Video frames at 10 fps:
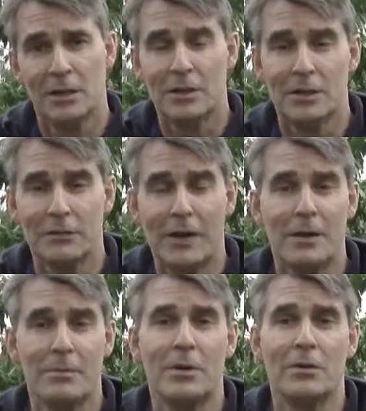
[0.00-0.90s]
the
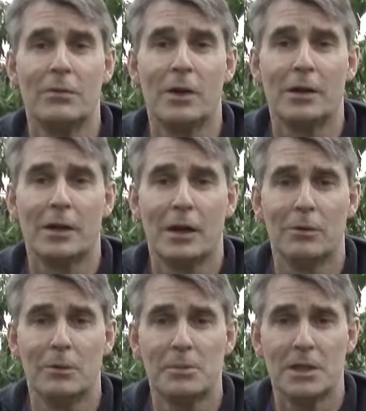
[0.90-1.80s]
development of worker
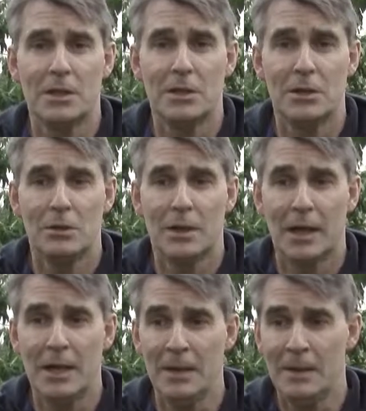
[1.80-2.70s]
co-ops in the
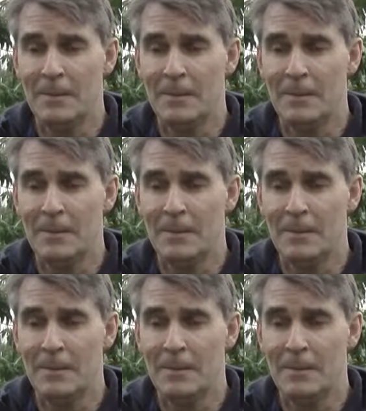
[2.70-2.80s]
UK.